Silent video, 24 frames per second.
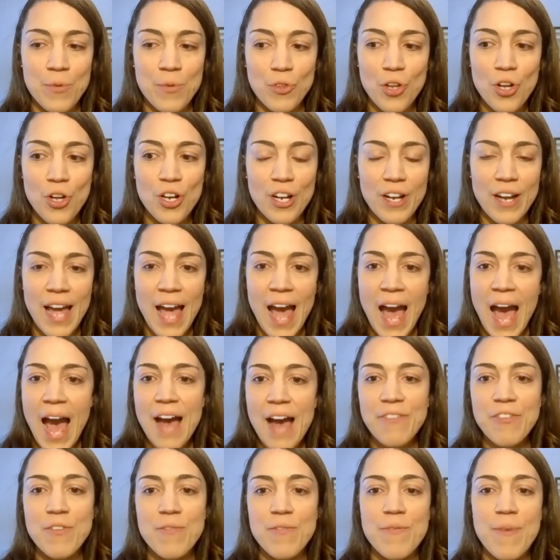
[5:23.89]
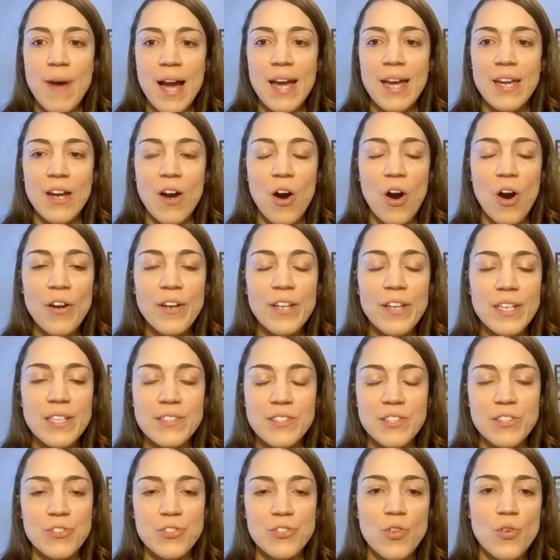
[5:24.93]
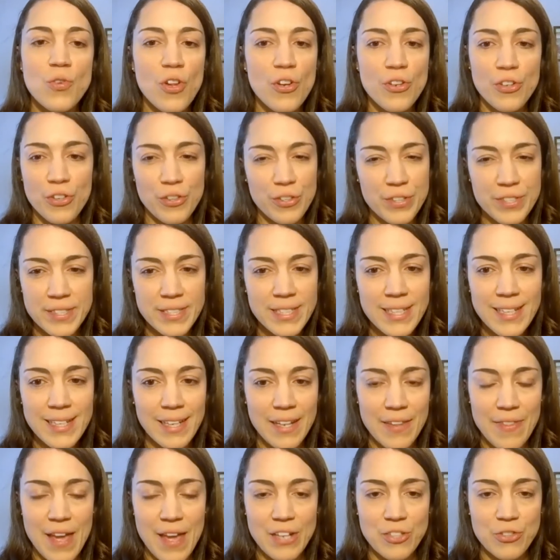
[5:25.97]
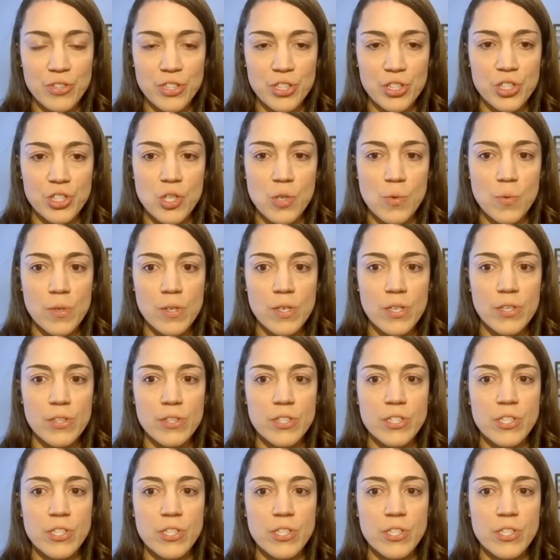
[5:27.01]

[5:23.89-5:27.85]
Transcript: look, half of my audience is no longer sitting in that traditional world.